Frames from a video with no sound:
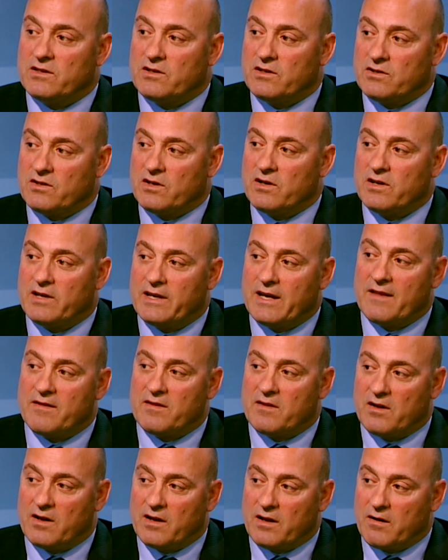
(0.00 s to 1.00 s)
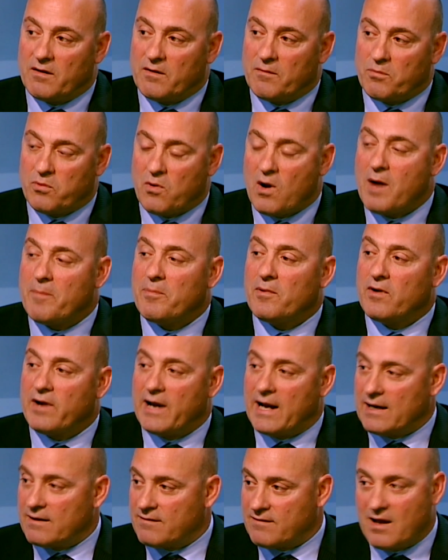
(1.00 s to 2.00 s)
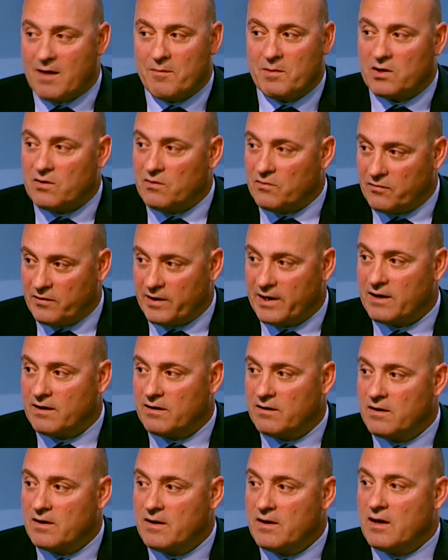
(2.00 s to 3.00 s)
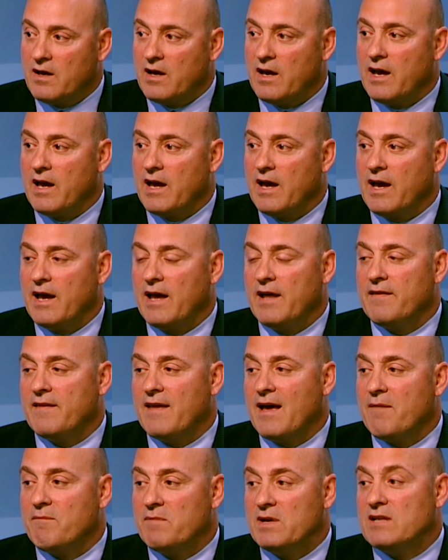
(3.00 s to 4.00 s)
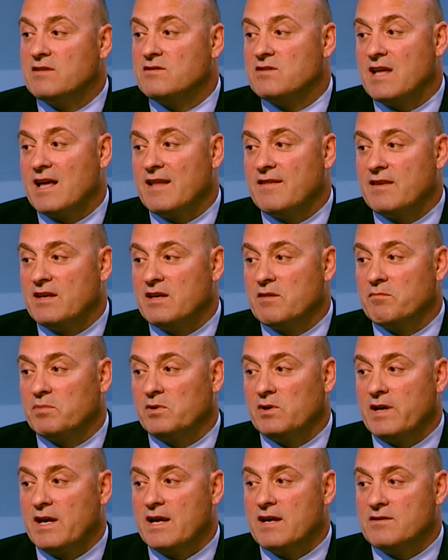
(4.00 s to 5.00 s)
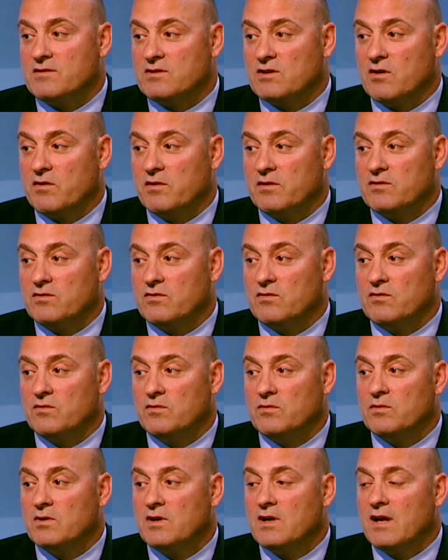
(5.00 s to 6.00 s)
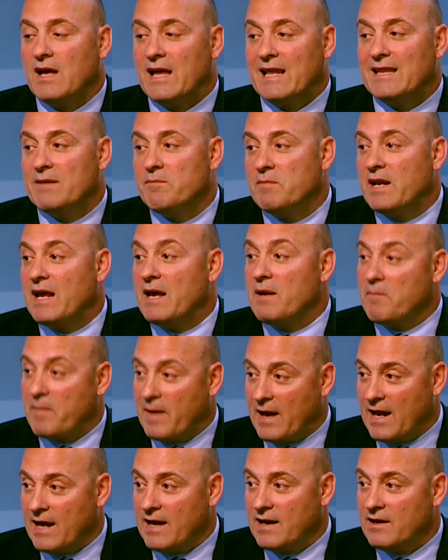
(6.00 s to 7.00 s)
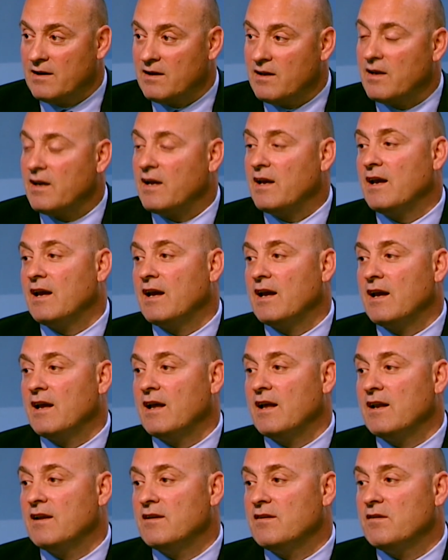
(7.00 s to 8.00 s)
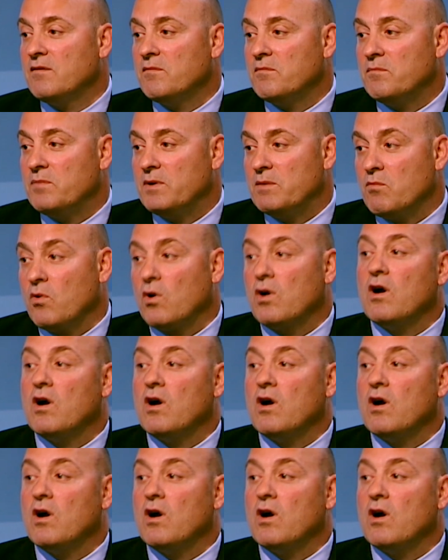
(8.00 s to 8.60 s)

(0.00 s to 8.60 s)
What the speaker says: he's going to get the proper anatomical fit, and that means that the implant is going to eliminate pain and be more